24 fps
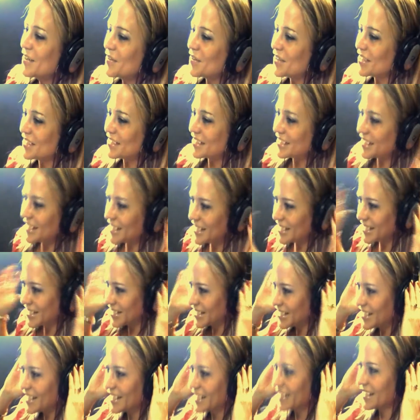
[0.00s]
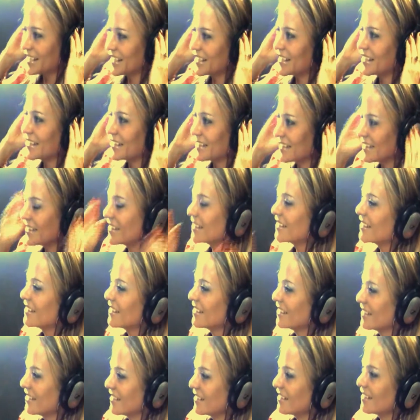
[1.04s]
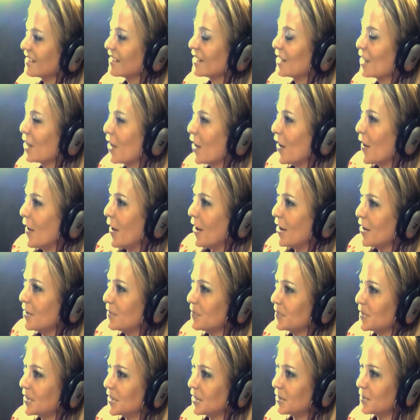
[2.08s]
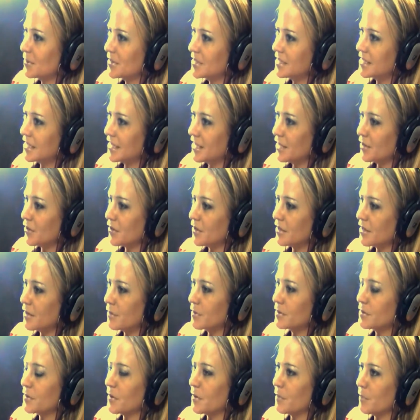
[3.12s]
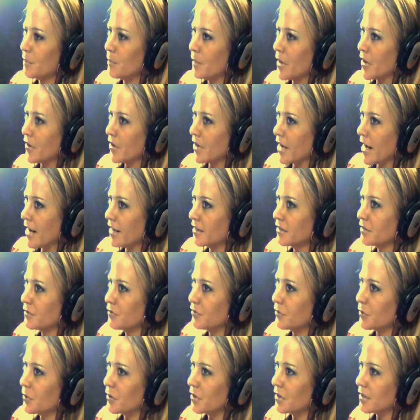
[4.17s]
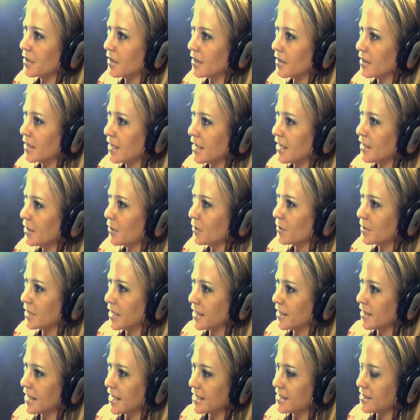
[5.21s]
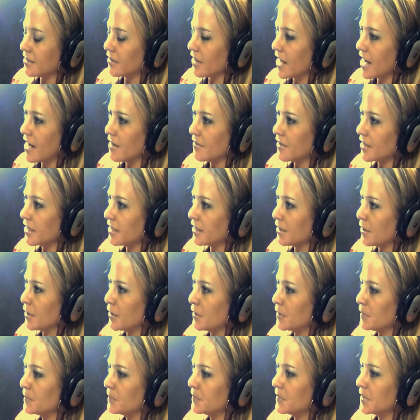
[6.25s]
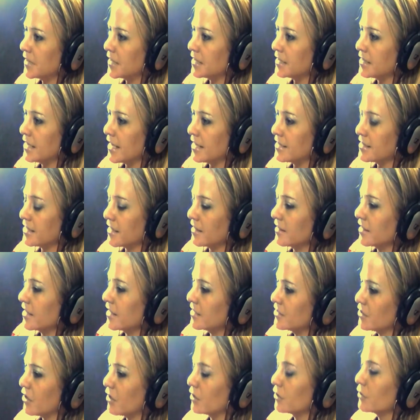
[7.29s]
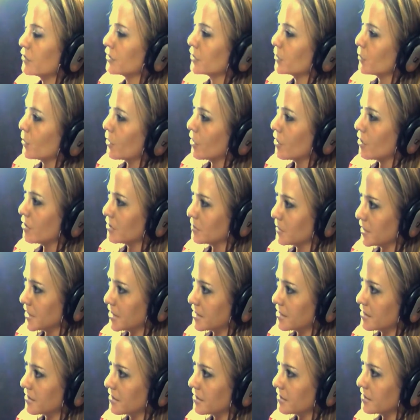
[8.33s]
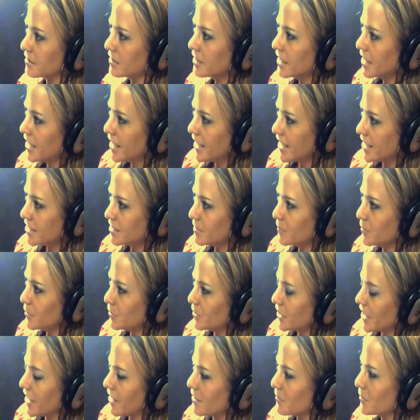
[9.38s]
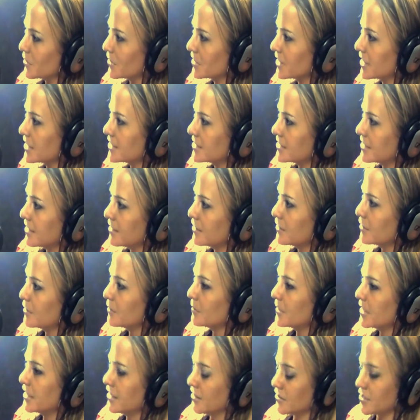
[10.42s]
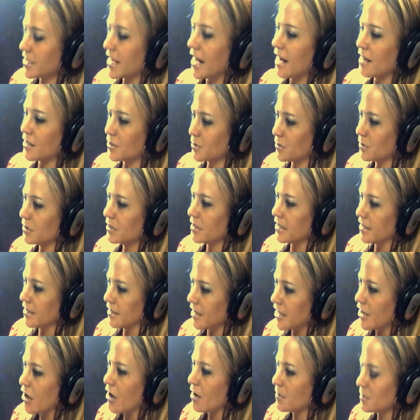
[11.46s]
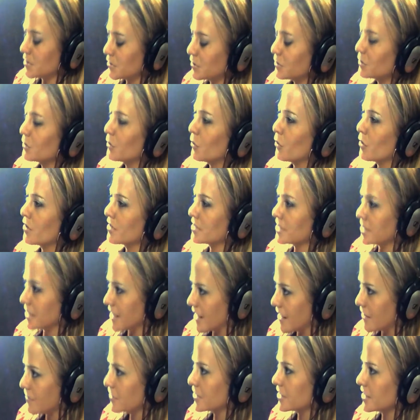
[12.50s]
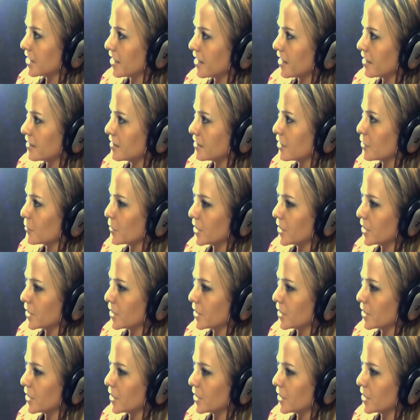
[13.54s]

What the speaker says: So what do you guys what do you do in the boot camp? It was Merritt Island, Florida, and I know that they still have it. They send kids all over the world, but it's a boot camp where they send them, and there's an obstacle course and everything.